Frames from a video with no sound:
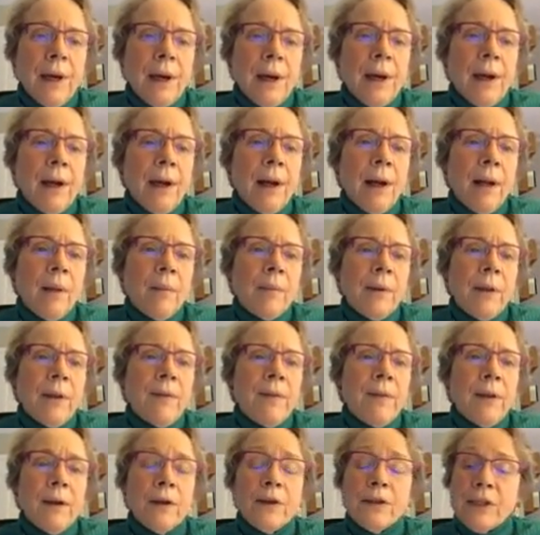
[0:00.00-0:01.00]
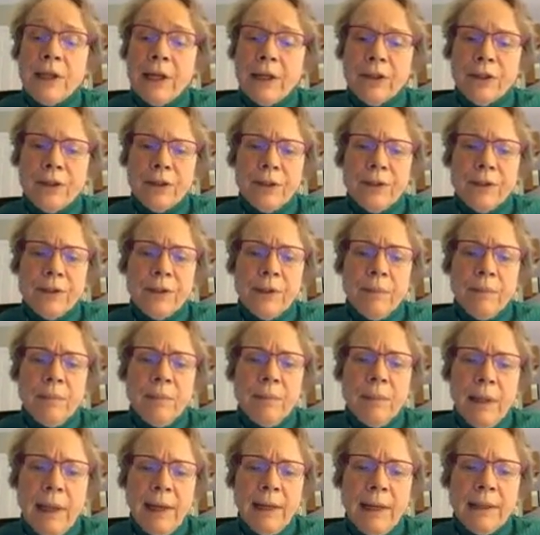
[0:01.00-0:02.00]
And there's actually some
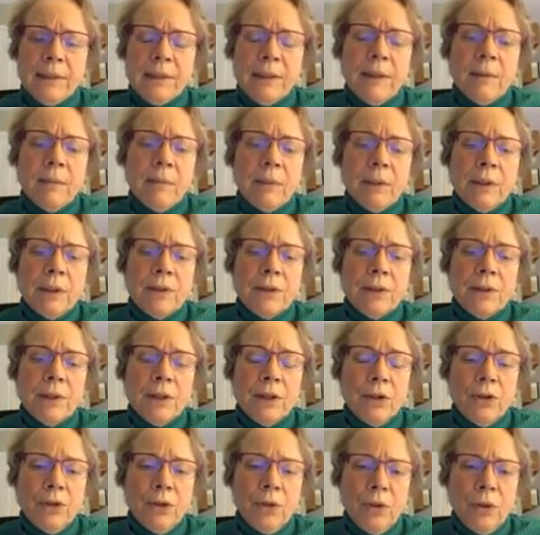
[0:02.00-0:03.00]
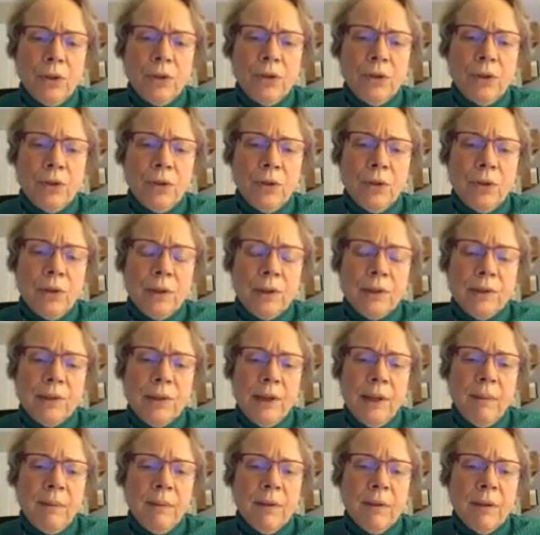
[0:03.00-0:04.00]
blank templates that you could do the
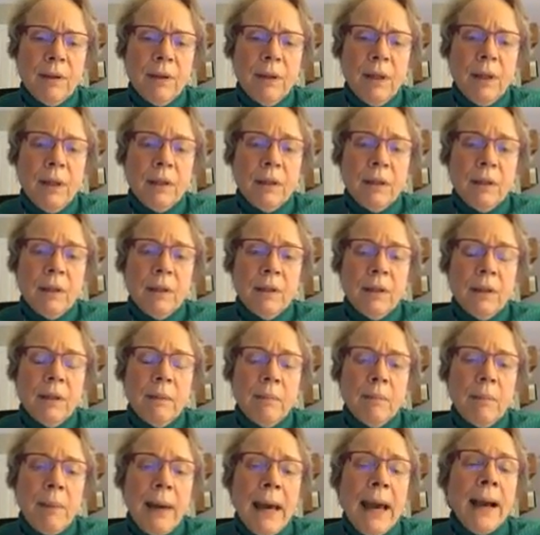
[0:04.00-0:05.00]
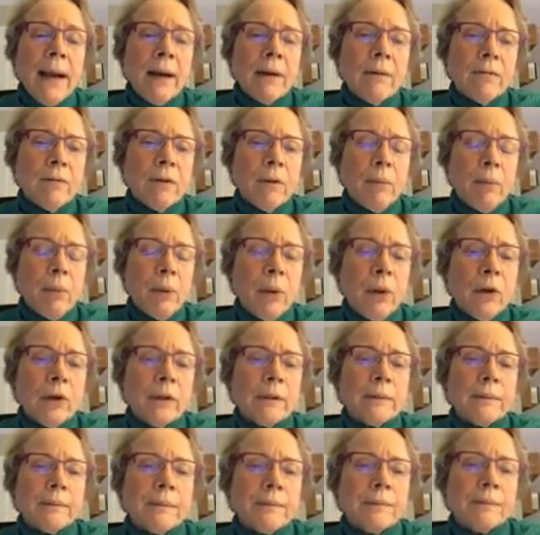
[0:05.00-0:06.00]
same thing in the back of the book.